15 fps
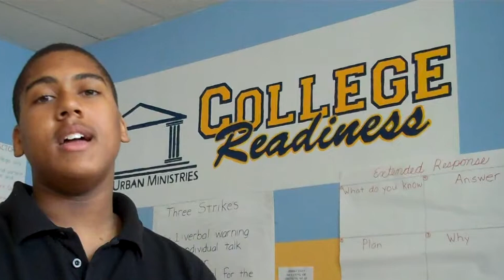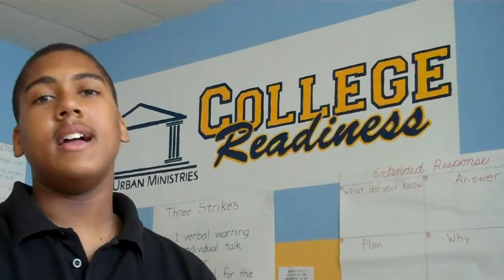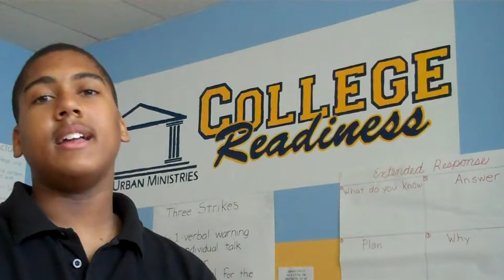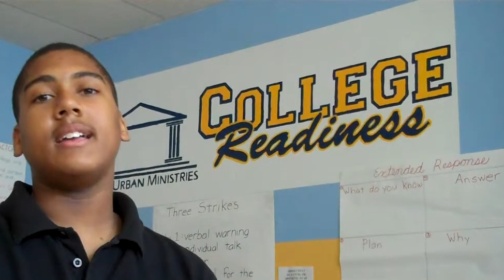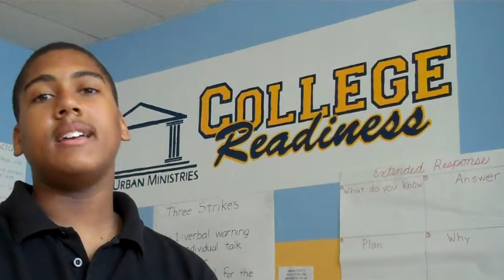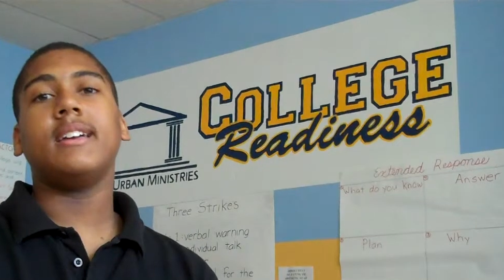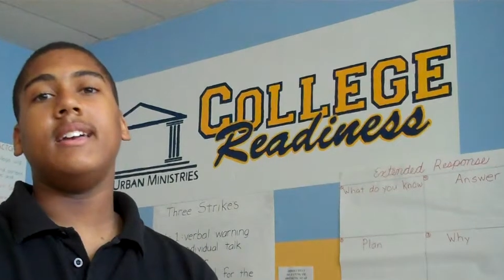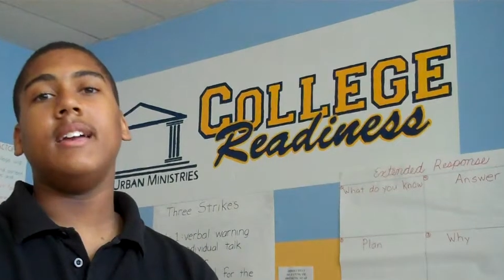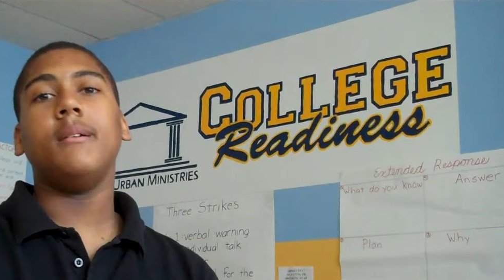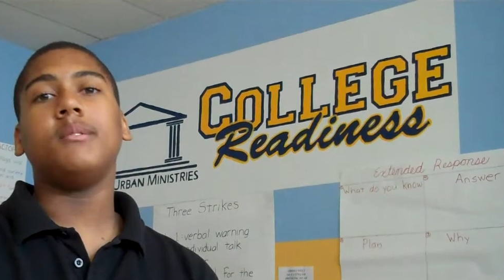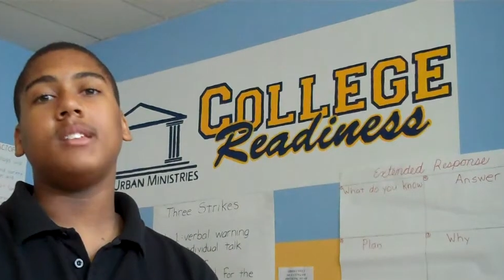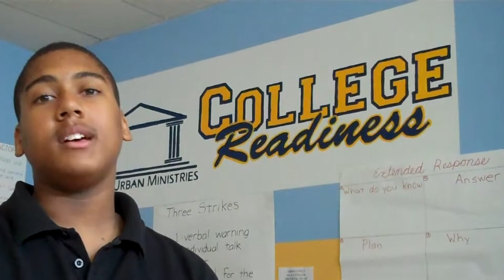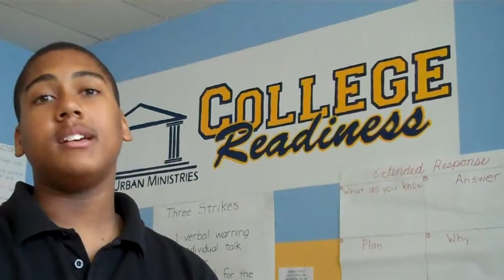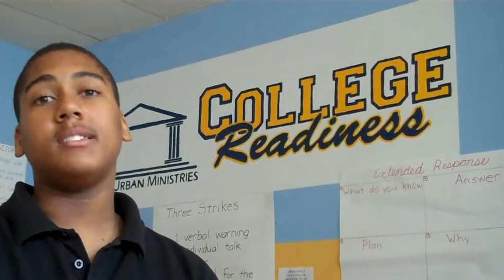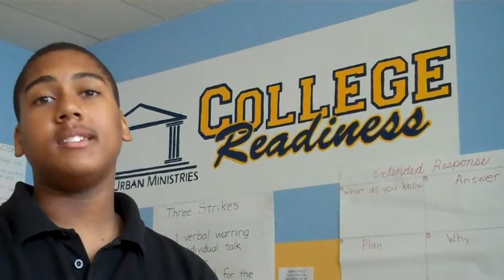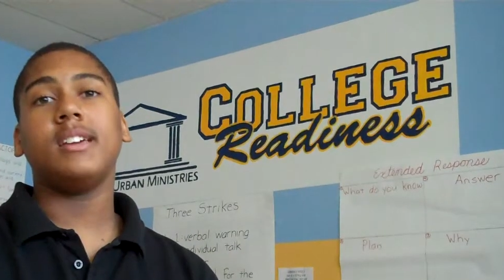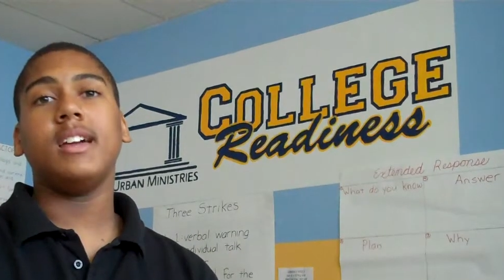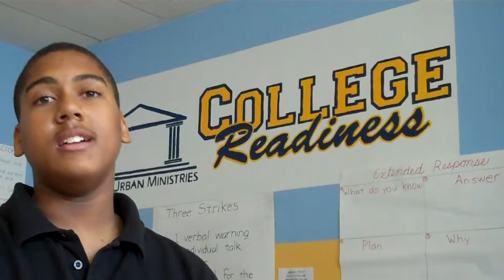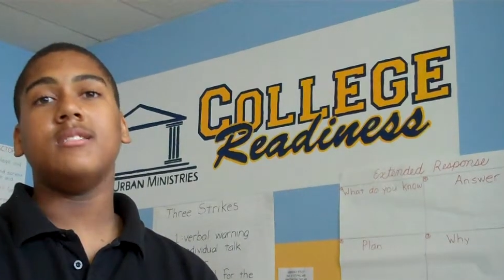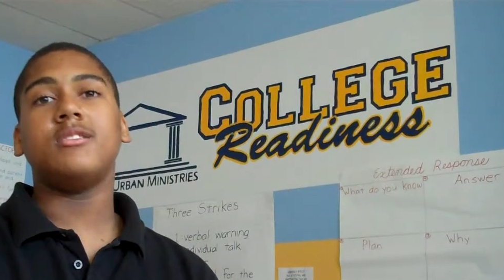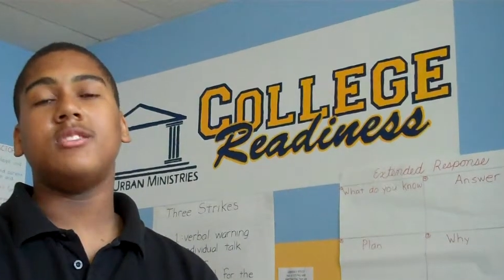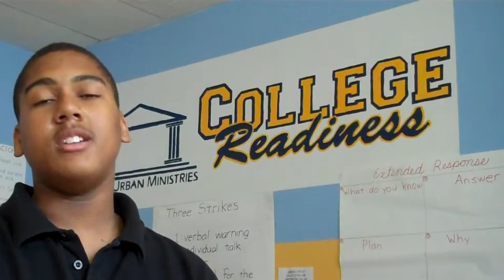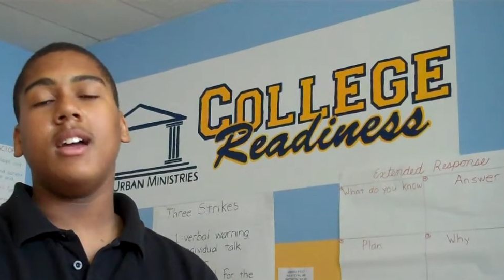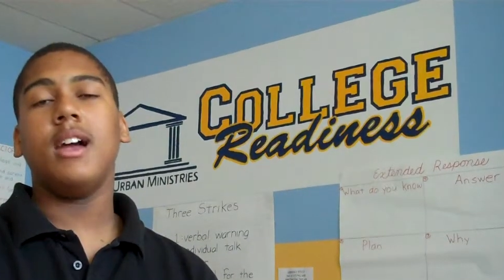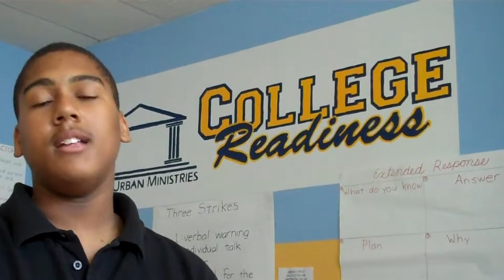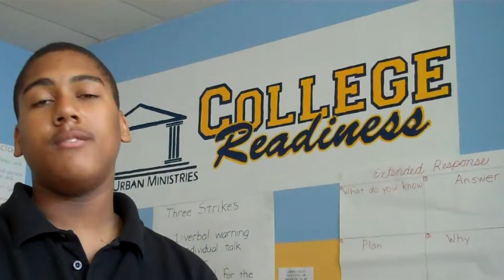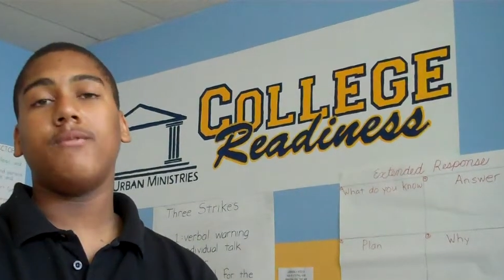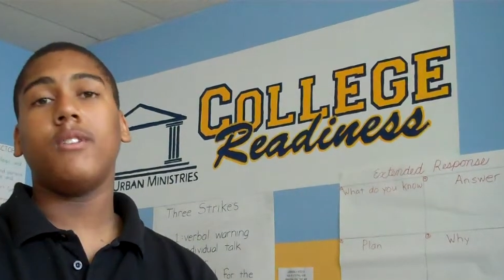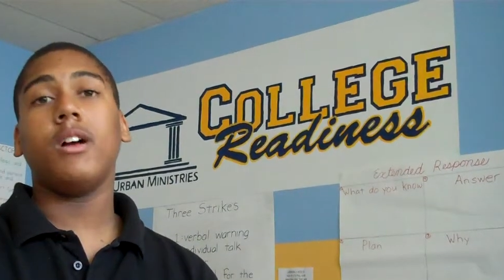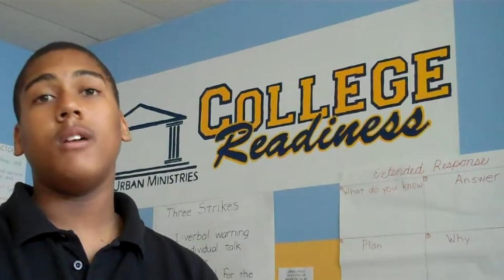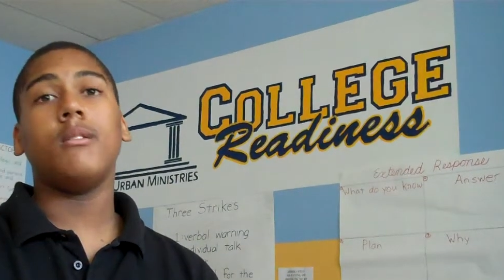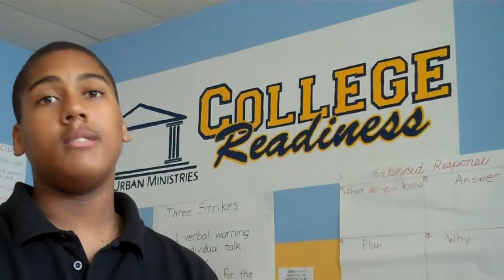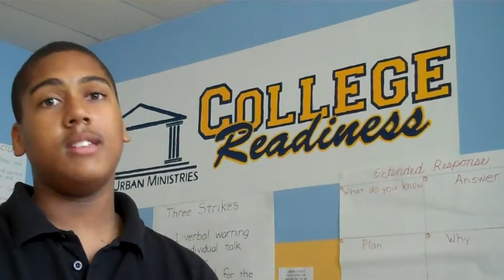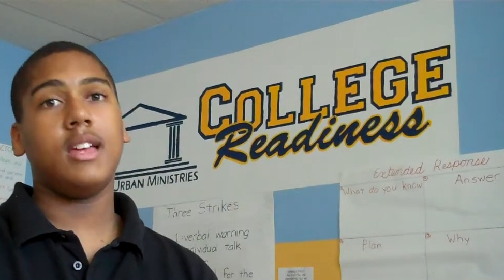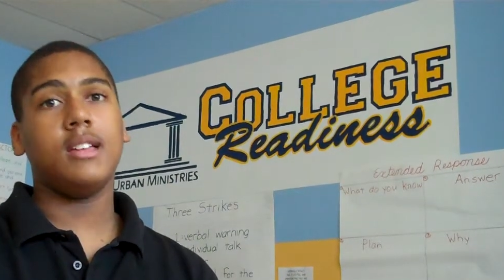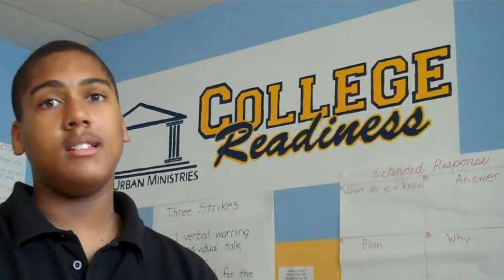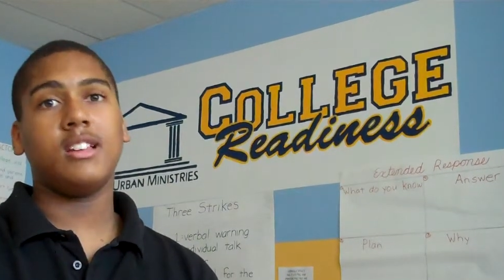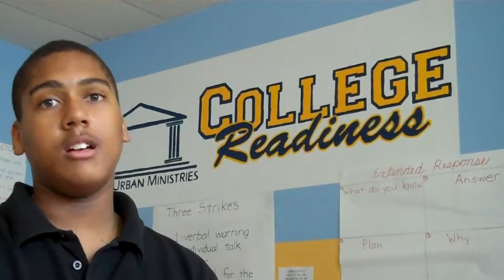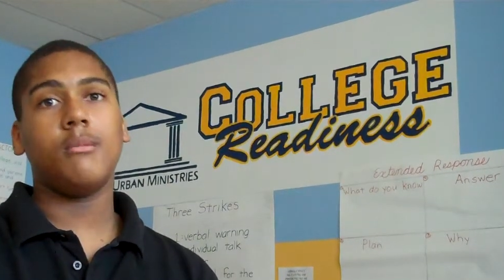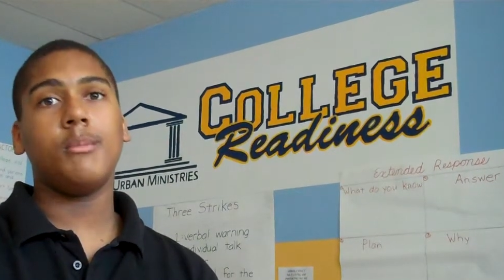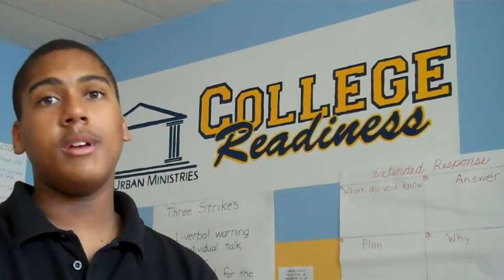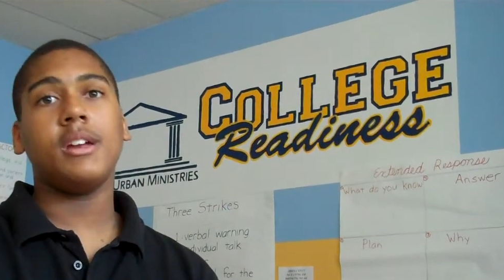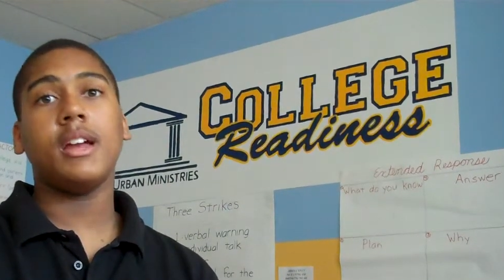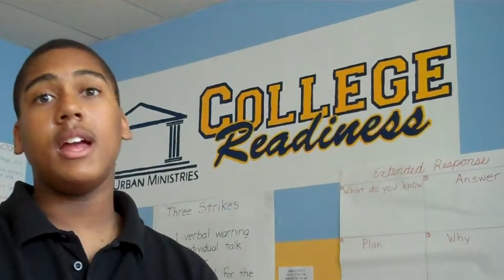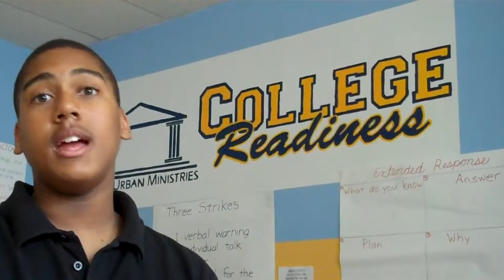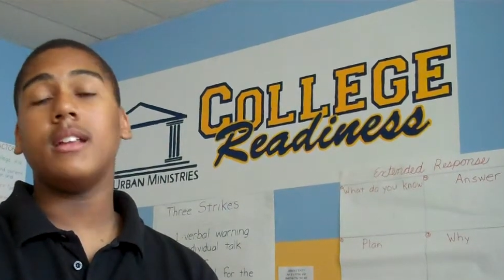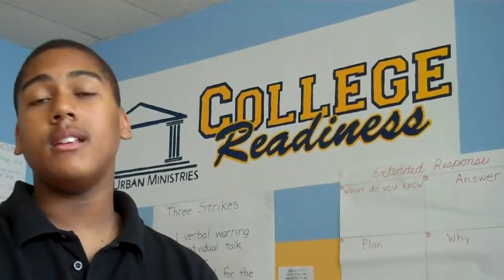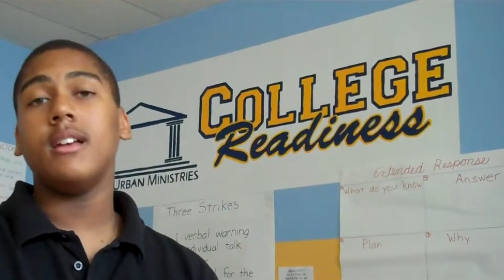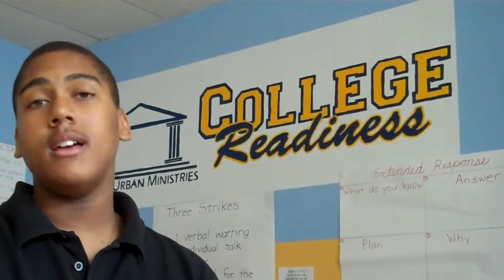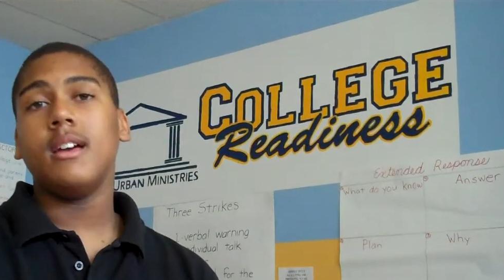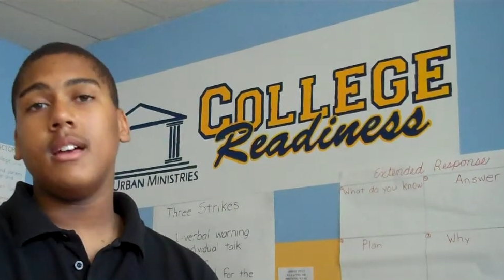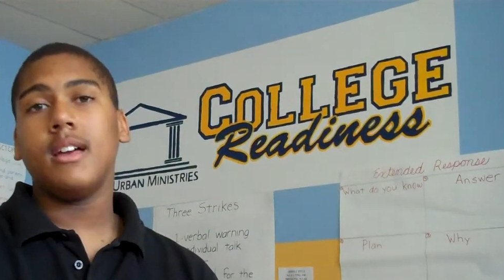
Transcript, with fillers: that gives us kids chance, us uh, incoming and